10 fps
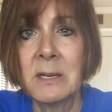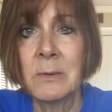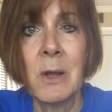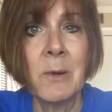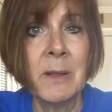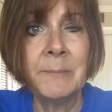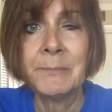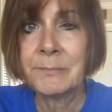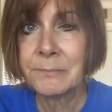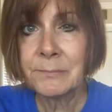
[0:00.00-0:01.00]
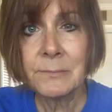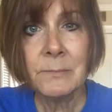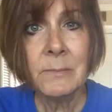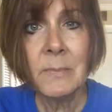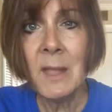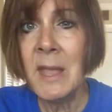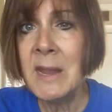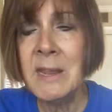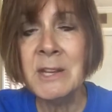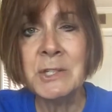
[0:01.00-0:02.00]
in a row and
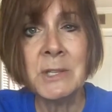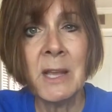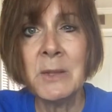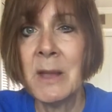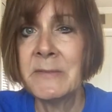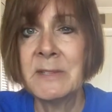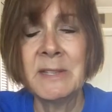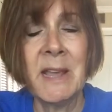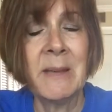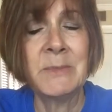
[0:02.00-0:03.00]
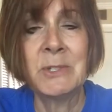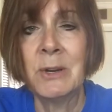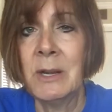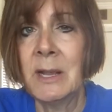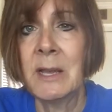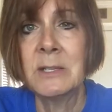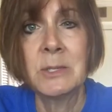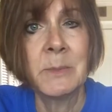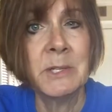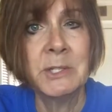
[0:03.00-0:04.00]
each night you have to say, I'm sorry, I got
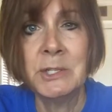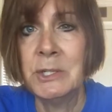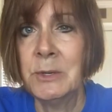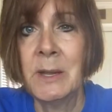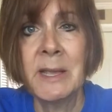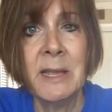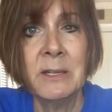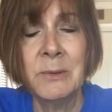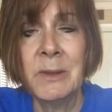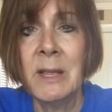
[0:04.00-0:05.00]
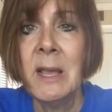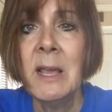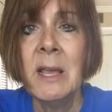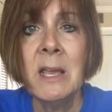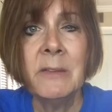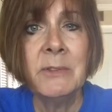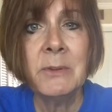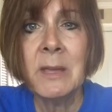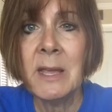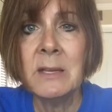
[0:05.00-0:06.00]
so much to do, I can't do it. If
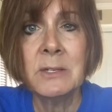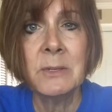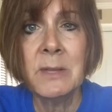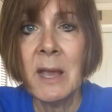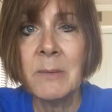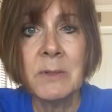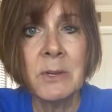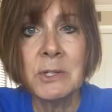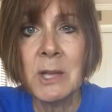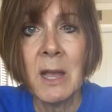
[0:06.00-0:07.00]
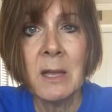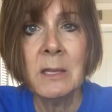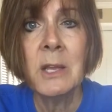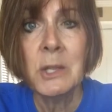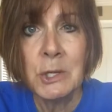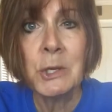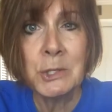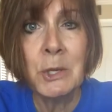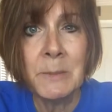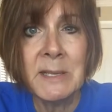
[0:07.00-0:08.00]
you can't do that with your child, you're
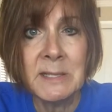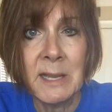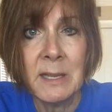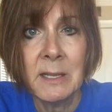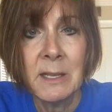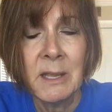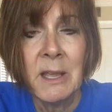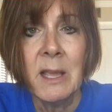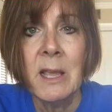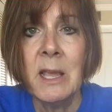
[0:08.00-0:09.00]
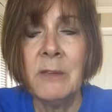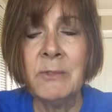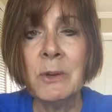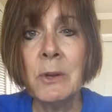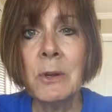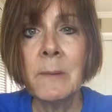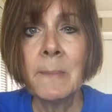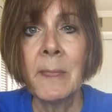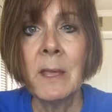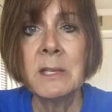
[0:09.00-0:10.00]
too busy. If your
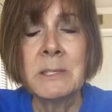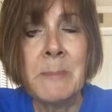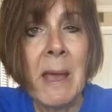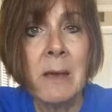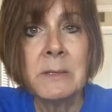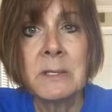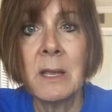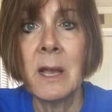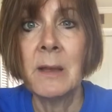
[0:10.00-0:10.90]
spouse